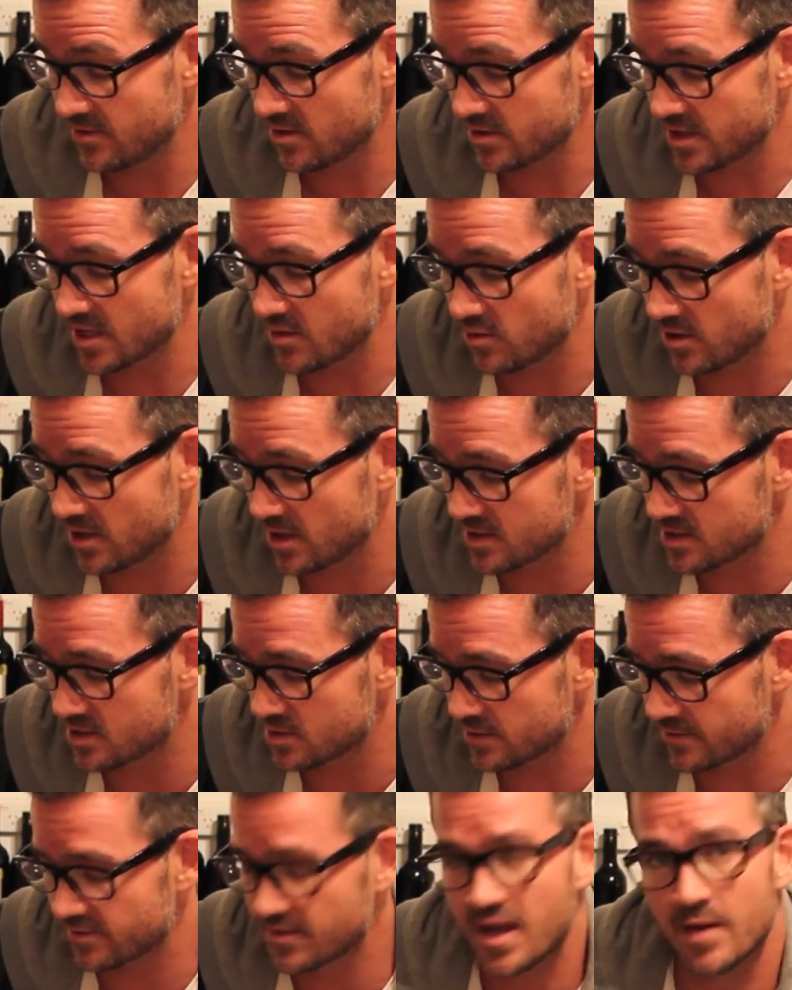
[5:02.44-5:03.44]
Viognier wines
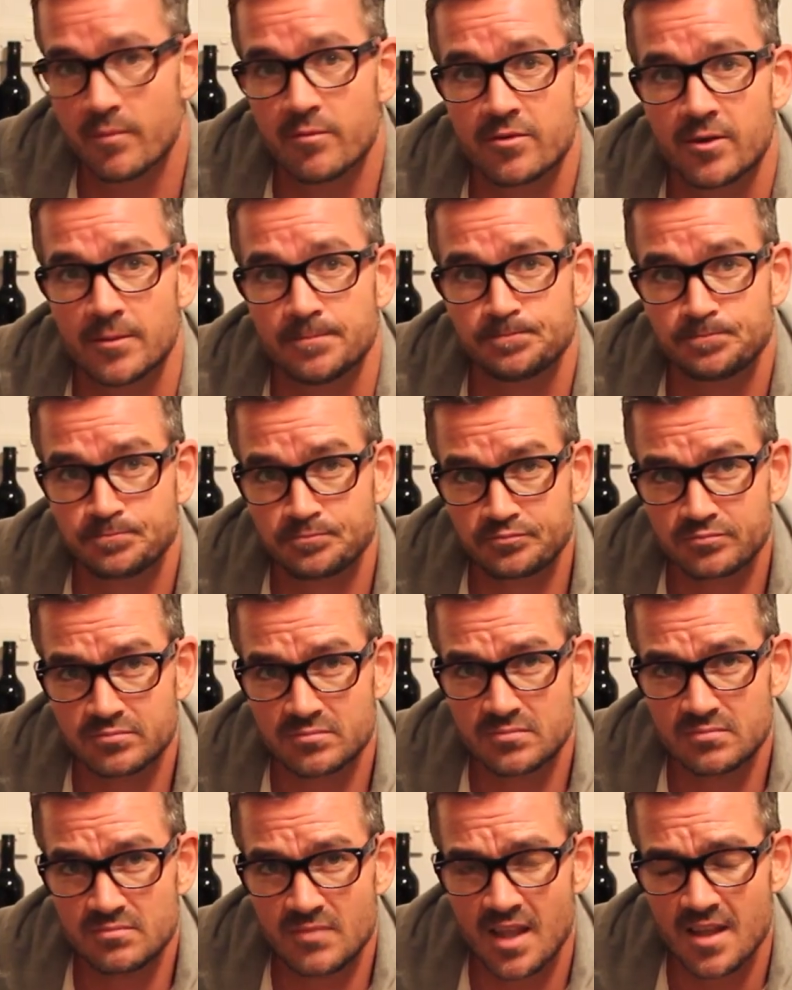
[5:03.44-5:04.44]
sort of come from.
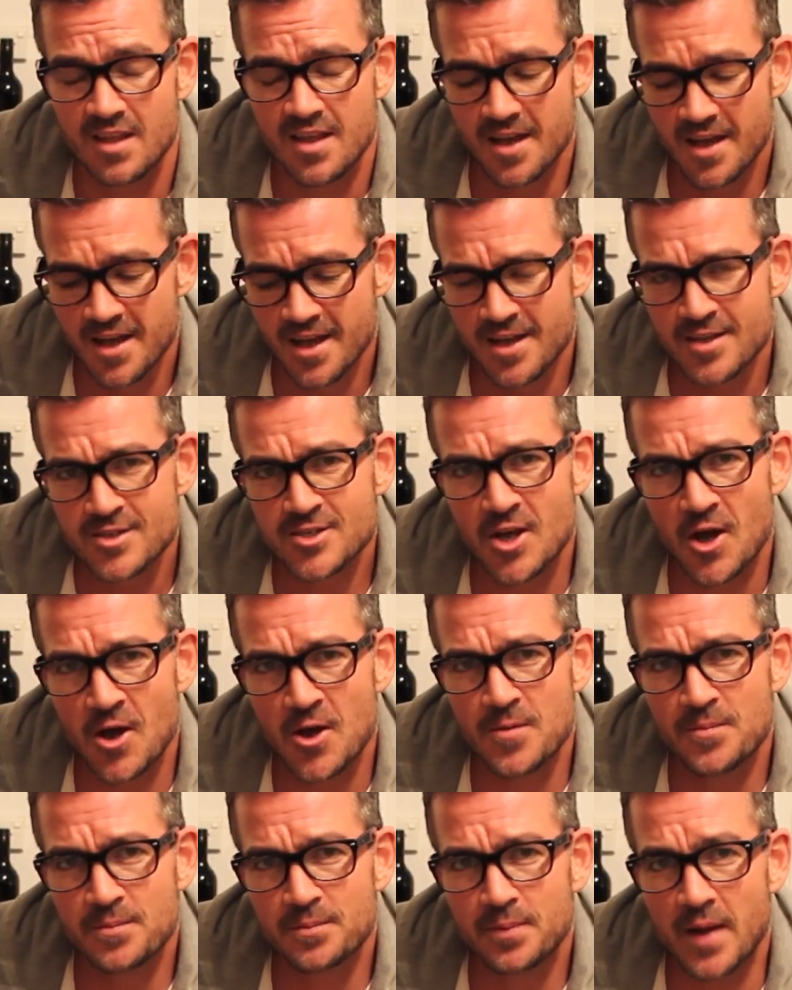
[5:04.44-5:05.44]

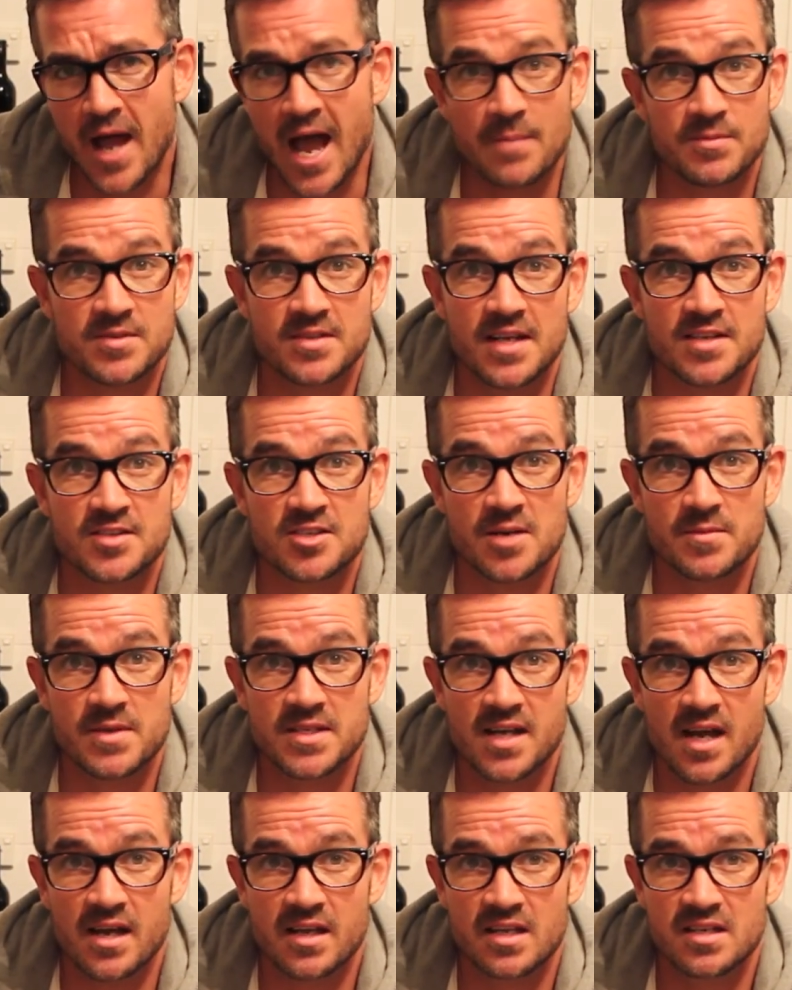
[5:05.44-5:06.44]
So perhaps next time
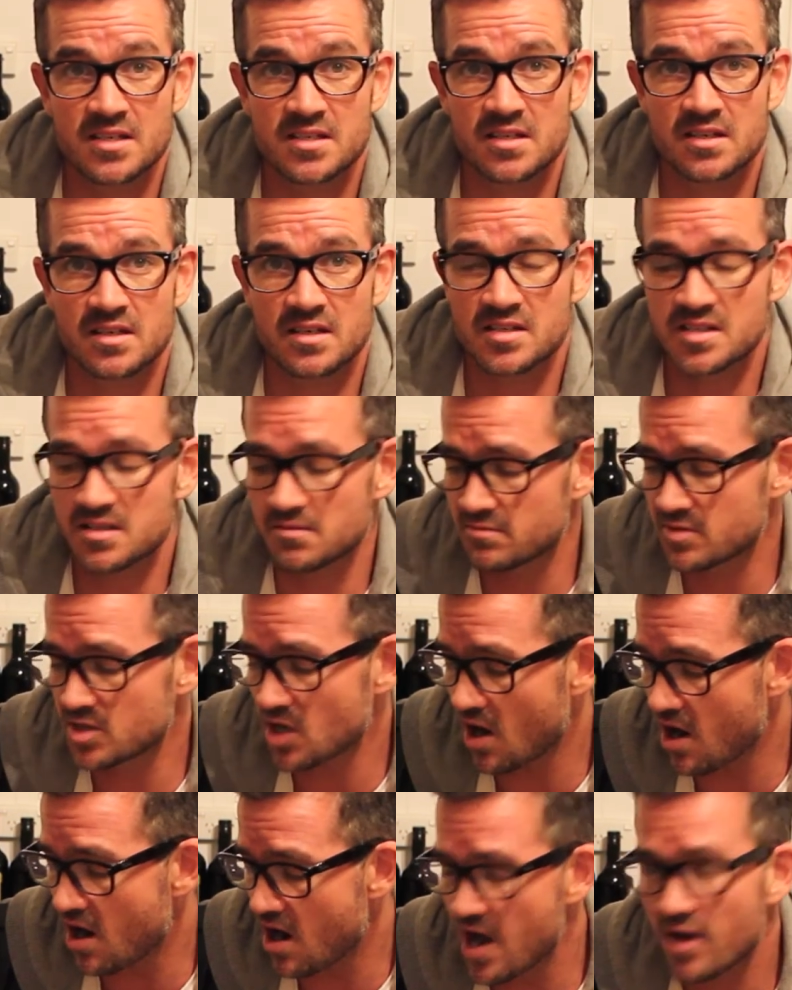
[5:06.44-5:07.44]
you're tucking into some
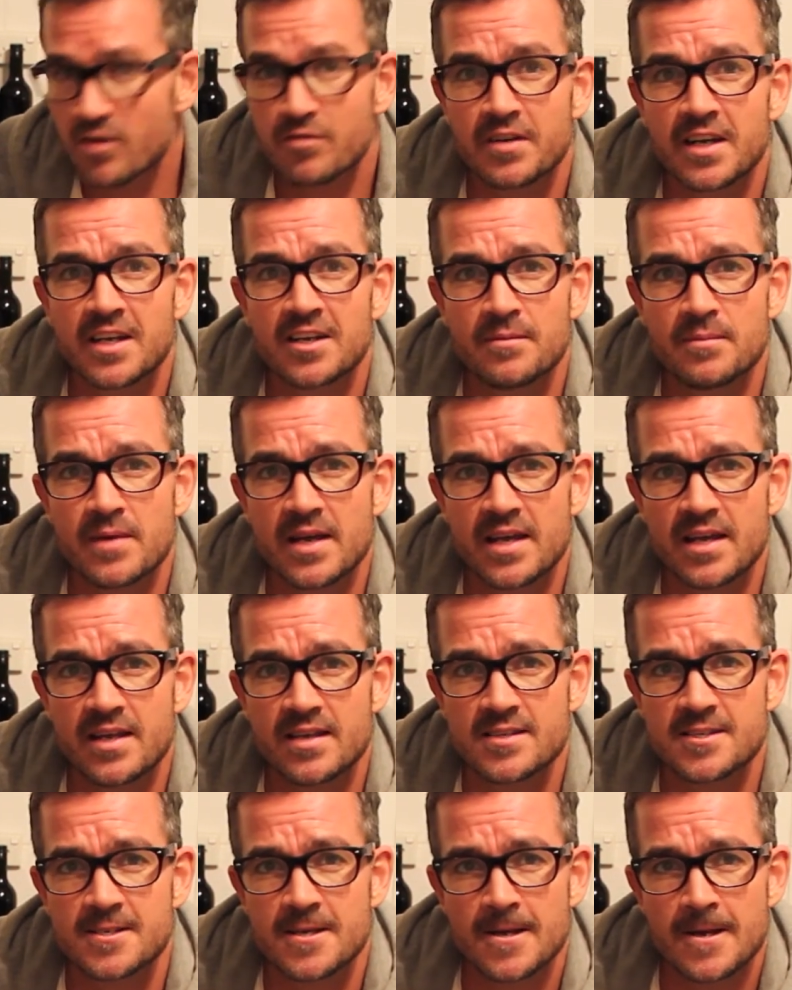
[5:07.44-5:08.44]
Thai or
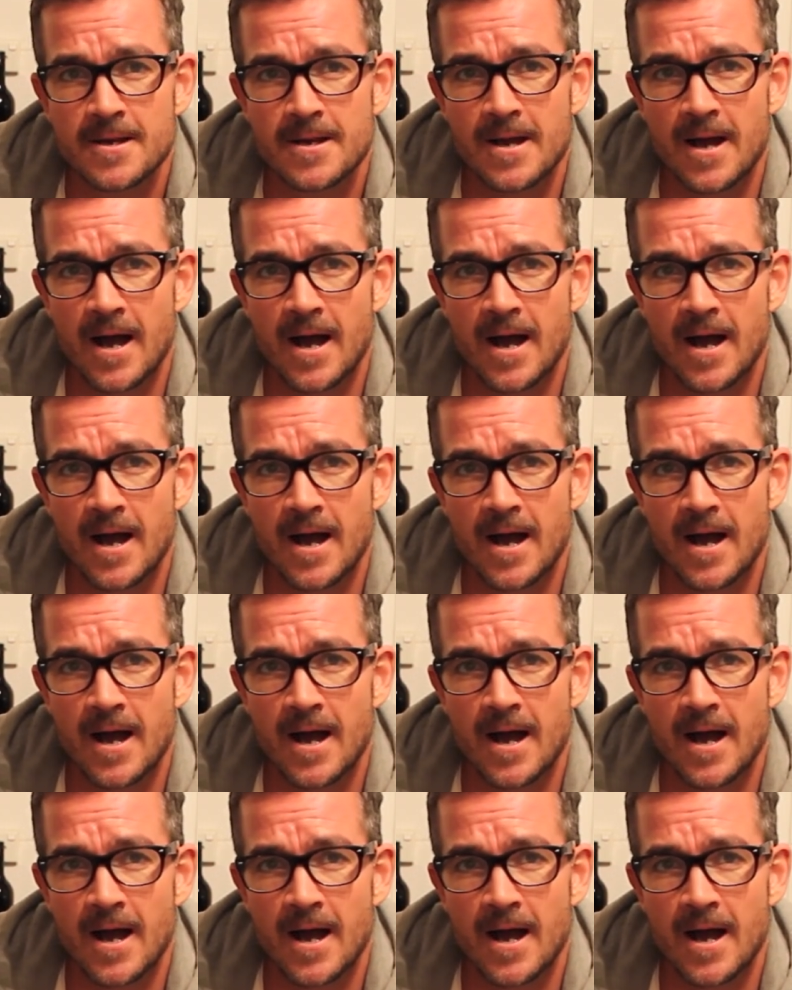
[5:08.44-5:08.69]
Vietnamese,